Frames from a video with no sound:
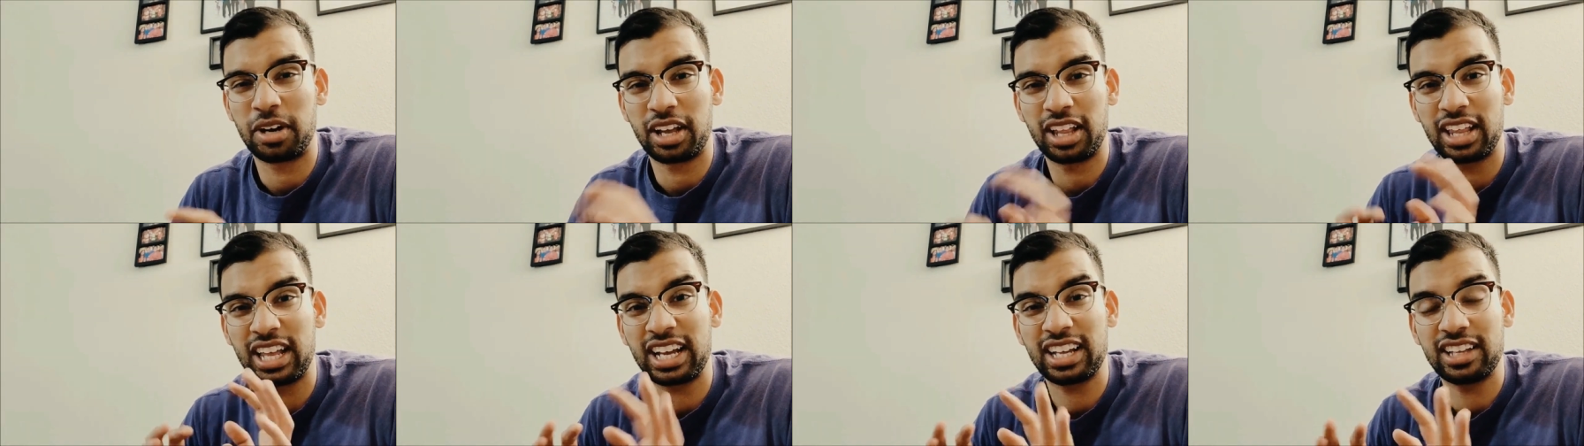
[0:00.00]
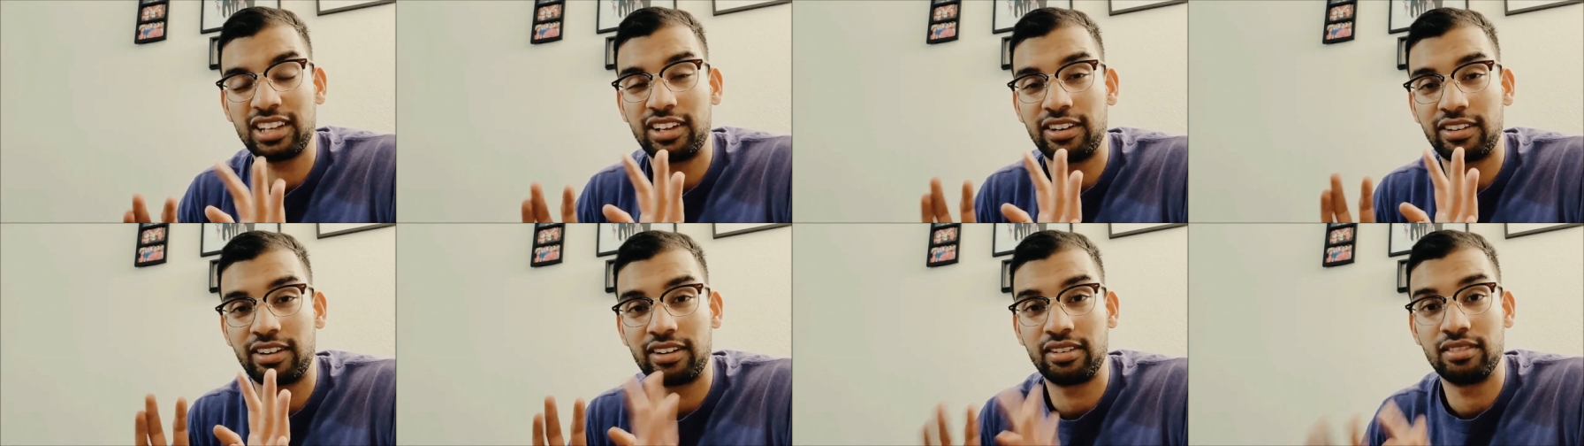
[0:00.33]

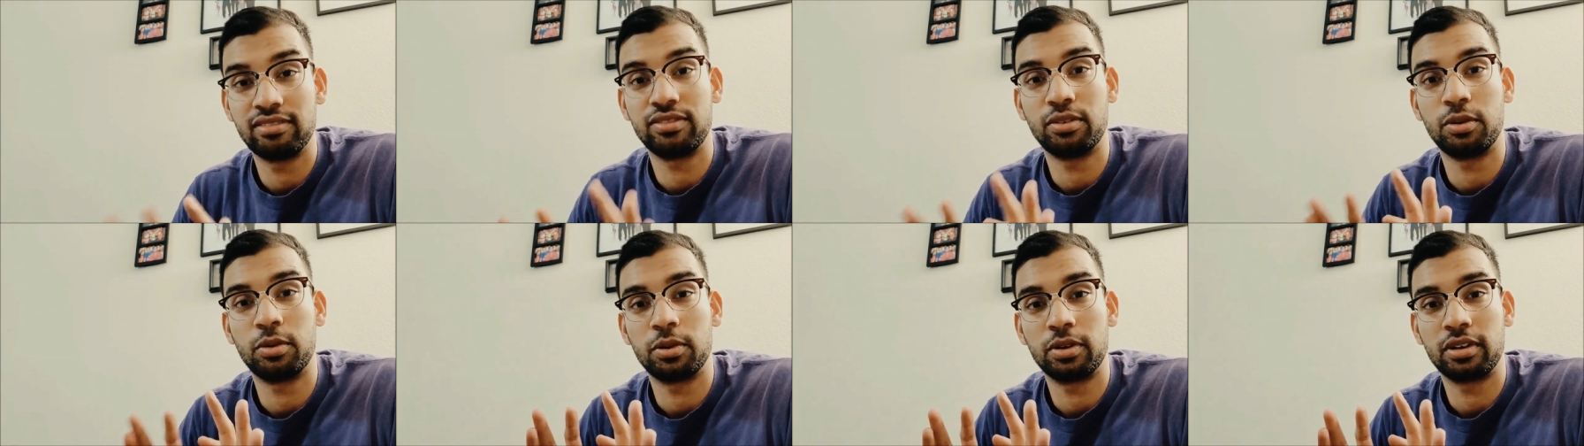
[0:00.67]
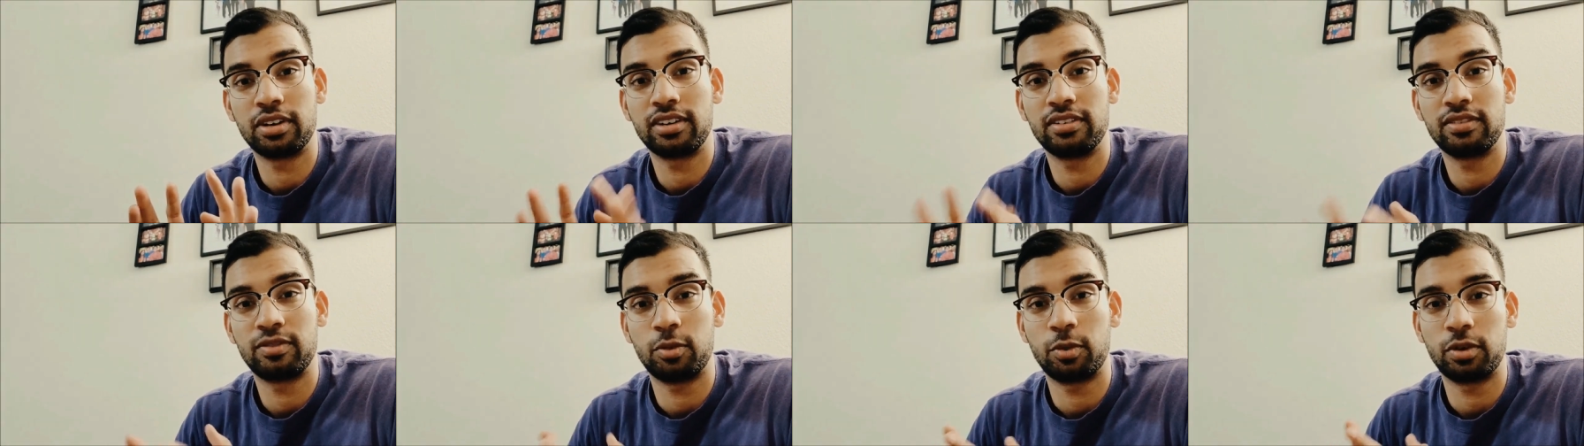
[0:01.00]
likely around
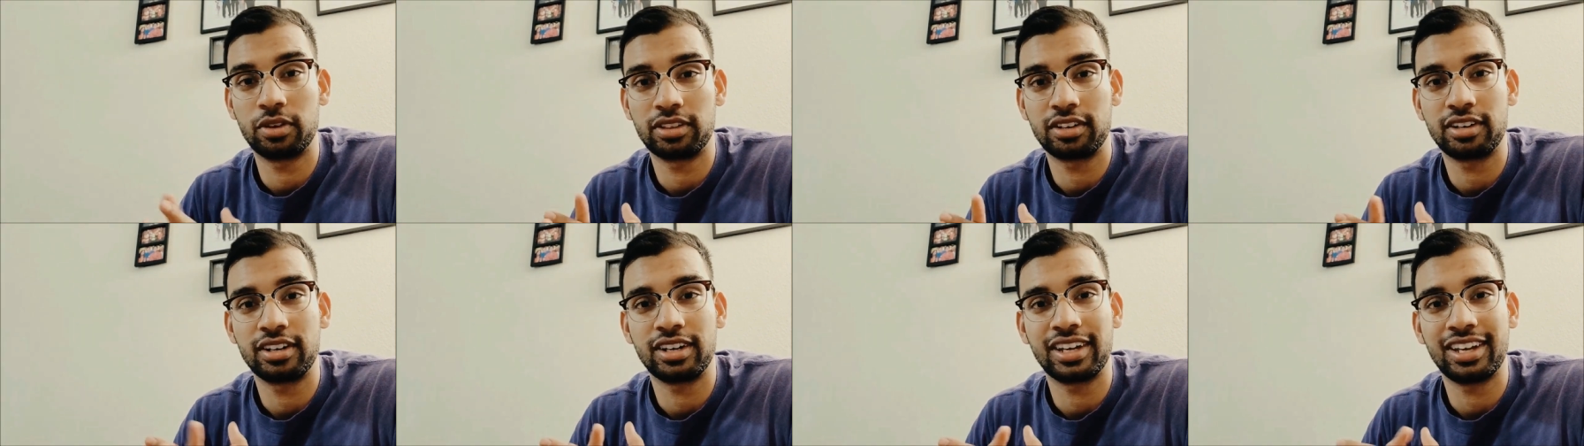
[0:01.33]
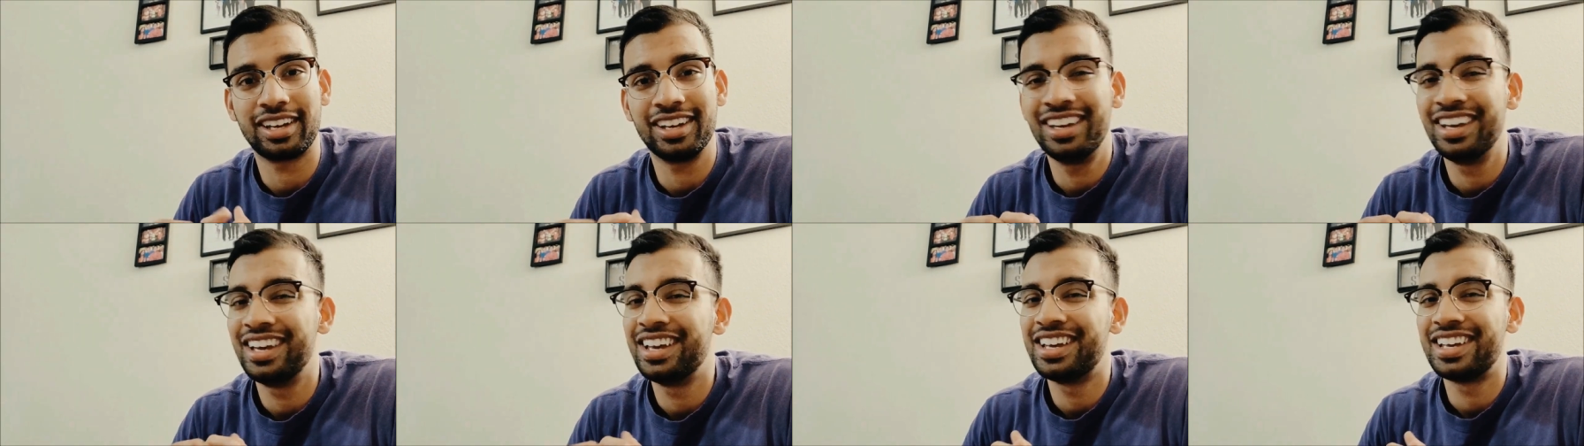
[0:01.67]
4,
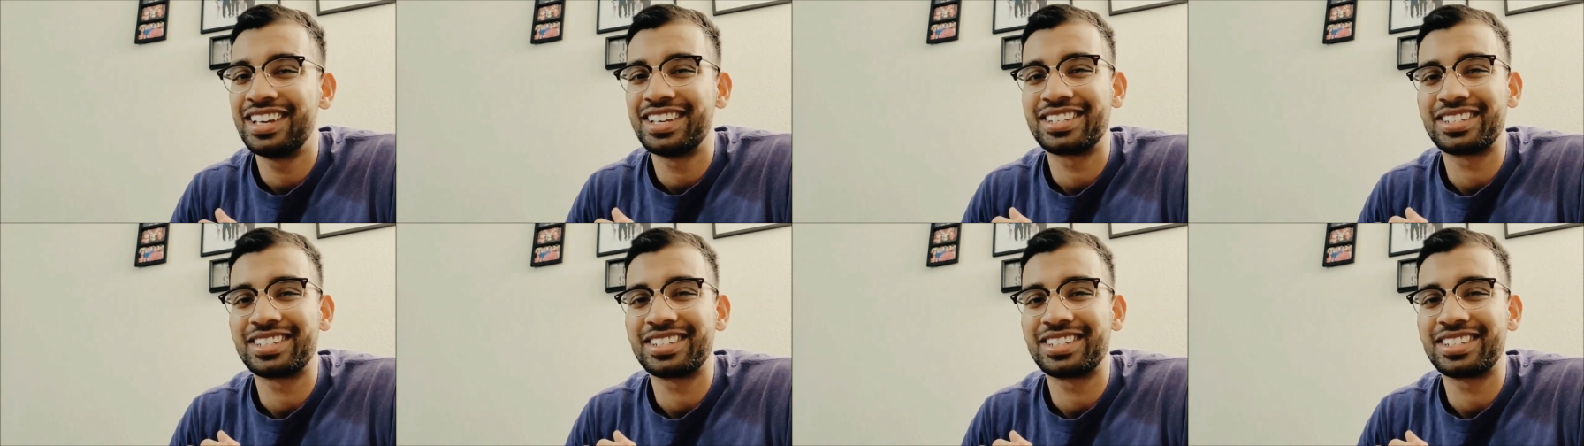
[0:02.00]
4.30.